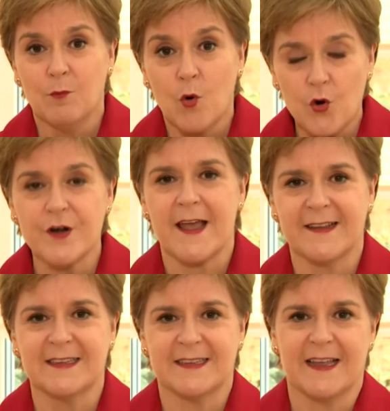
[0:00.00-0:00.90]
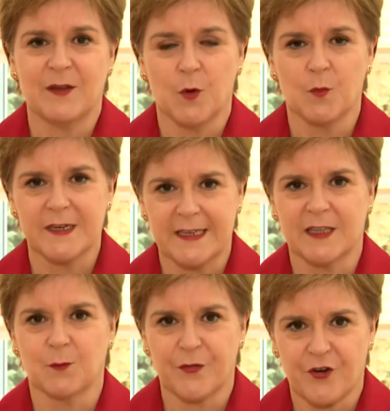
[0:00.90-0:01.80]
more necessary when we're
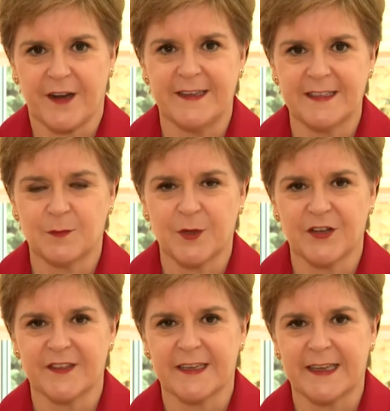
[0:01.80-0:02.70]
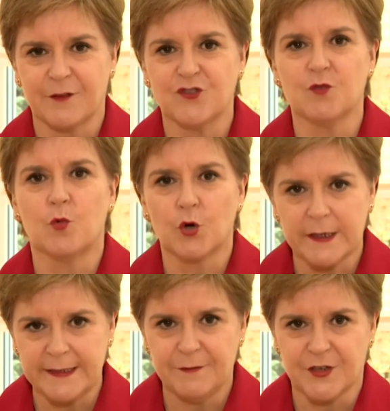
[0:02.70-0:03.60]
dealing with crisis, because it gives you more
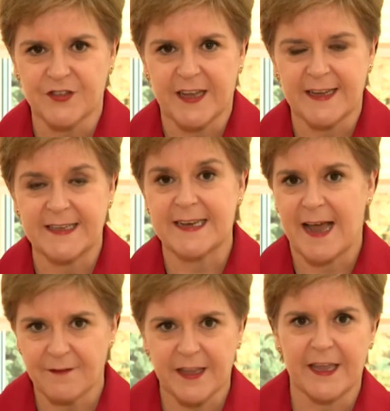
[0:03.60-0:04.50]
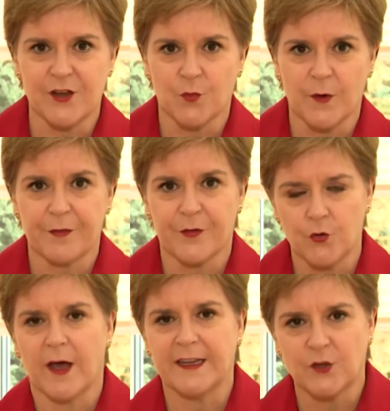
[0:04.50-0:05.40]
levers to navigate your way
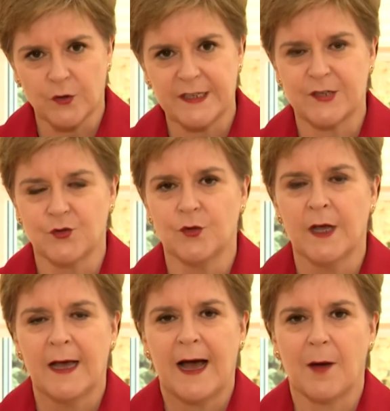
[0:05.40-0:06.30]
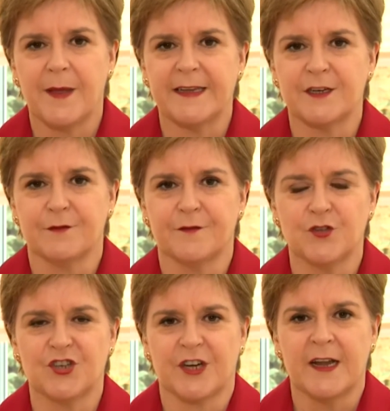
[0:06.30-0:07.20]
through and on to a better
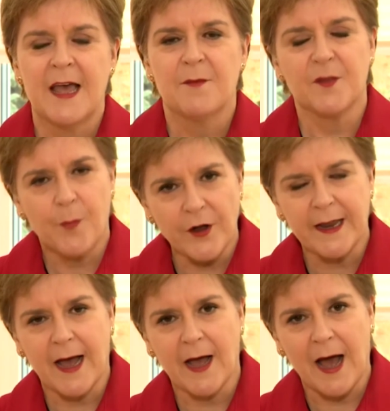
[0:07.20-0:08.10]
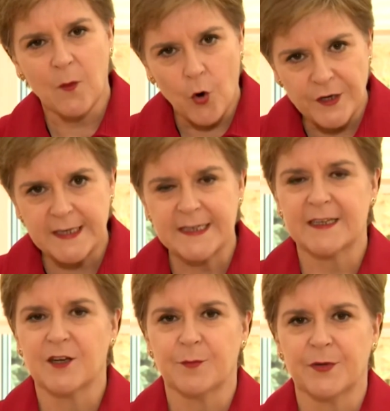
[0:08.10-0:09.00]
future. But the point I wanted to
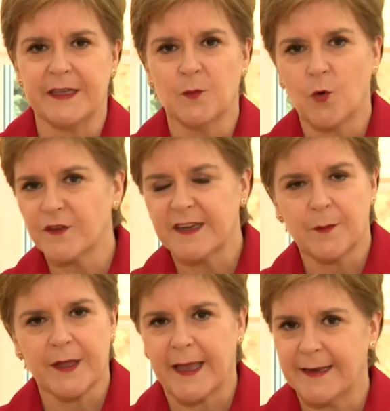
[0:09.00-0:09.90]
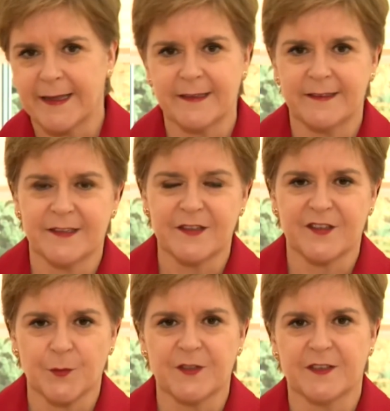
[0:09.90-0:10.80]
complete, it wasn't about getting into the
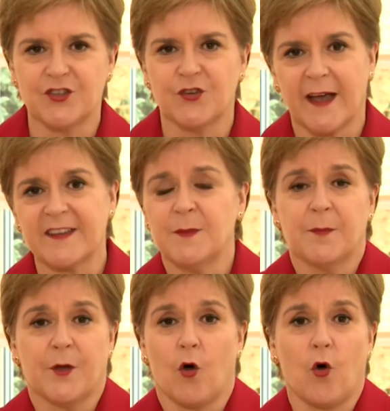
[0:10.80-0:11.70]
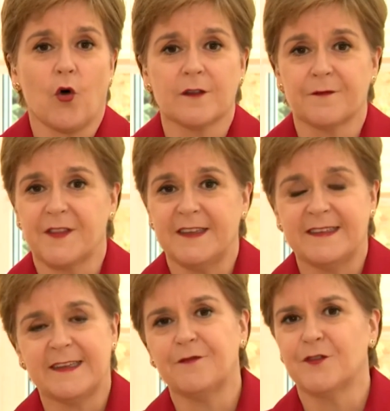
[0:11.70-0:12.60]
substance. You asked me about all of these
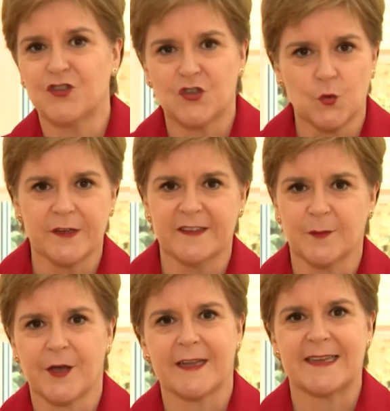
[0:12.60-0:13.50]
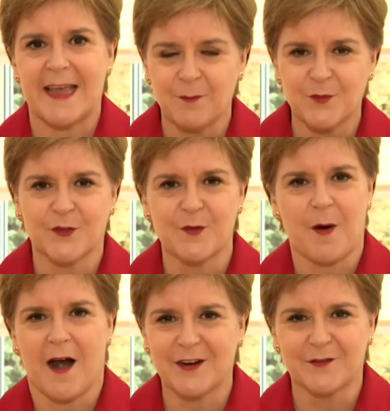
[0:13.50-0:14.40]
different stories about attempts on the
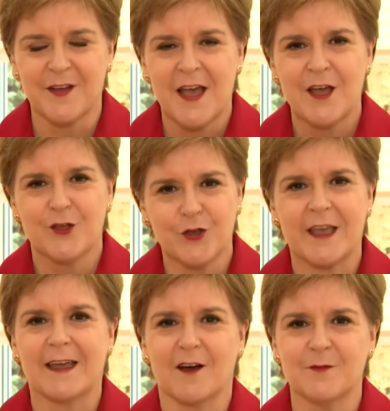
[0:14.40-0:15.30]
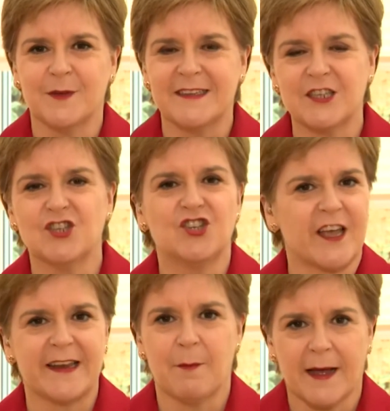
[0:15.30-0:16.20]
part of UK governments to
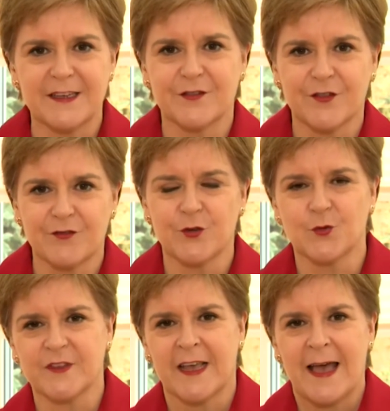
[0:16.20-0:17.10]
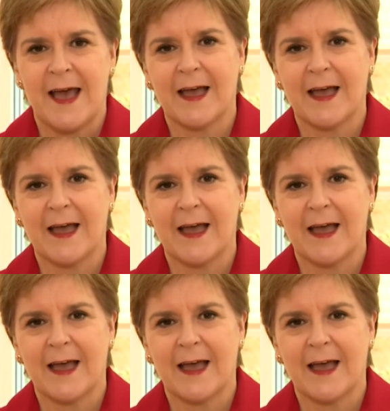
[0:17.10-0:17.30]
gerrymander the rules.